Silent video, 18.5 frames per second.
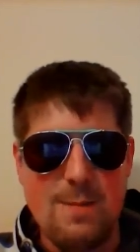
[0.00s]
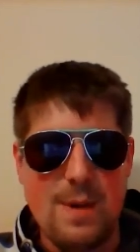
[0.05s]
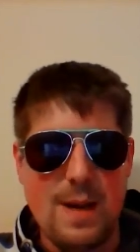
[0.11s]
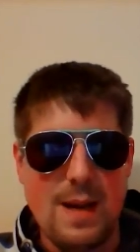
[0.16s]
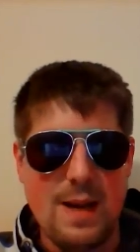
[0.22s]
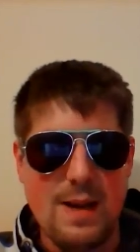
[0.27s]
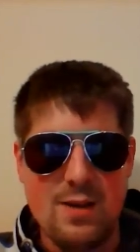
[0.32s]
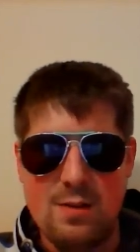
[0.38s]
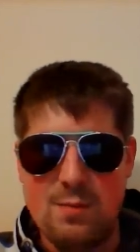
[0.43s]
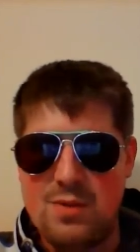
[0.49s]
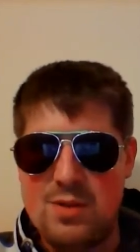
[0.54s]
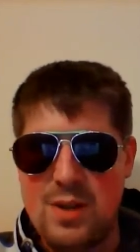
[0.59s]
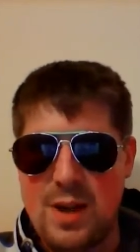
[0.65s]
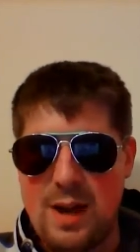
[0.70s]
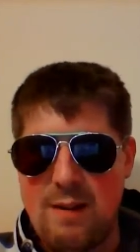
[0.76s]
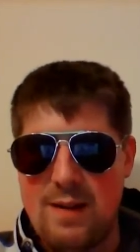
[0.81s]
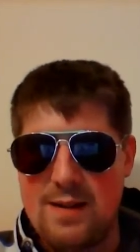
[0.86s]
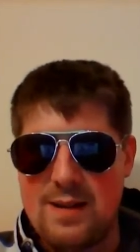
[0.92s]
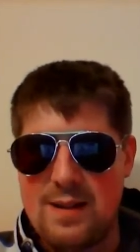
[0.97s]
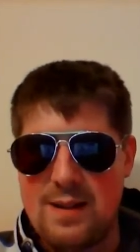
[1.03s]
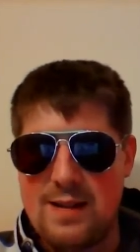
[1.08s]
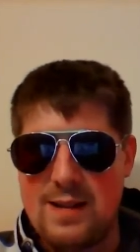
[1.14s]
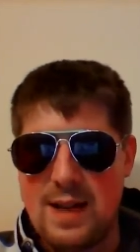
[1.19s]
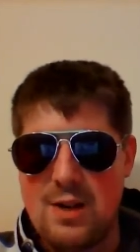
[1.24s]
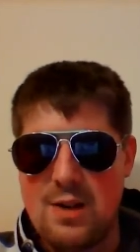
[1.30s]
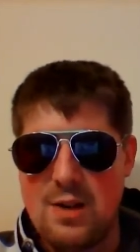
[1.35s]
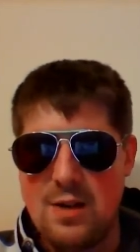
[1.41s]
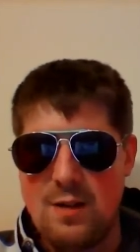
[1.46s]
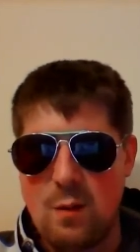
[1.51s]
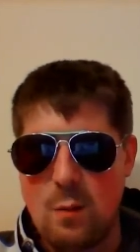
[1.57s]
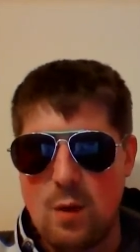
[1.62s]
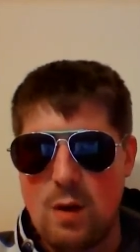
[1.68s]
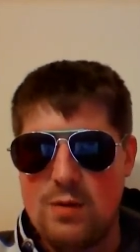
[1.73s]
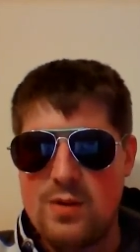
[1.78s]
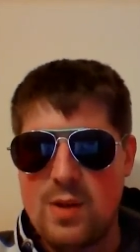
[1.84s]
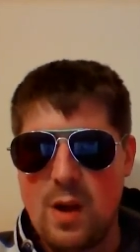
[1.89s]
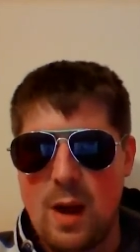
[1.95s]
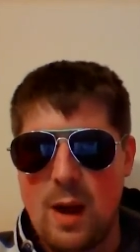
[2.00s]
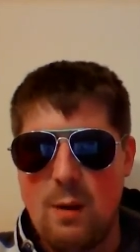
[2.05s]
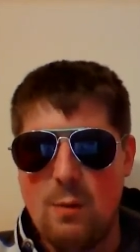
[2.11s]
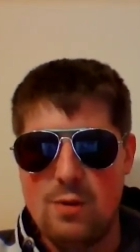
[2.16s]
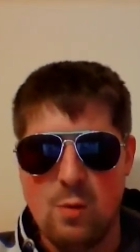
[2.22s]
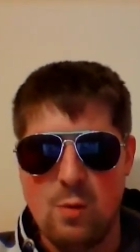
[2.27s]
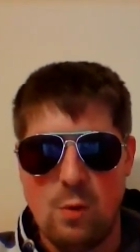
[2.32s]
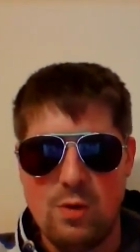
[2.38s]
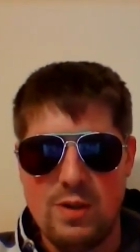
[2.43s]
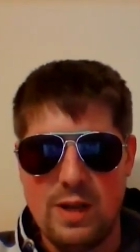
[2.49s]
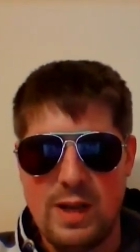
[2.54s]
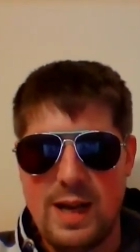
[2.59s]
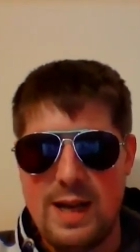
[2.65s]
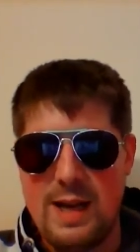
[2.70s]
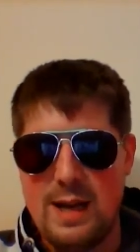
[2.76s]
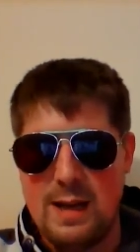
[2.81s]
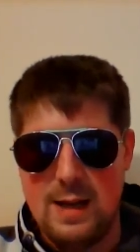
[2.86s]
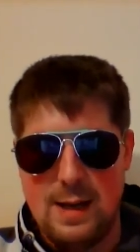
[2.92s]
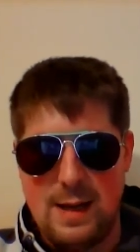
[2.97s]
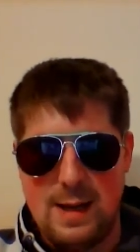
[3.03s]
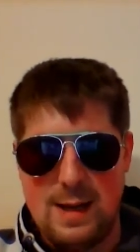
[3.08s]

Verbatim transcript: be in some serious contention of a world title towards the late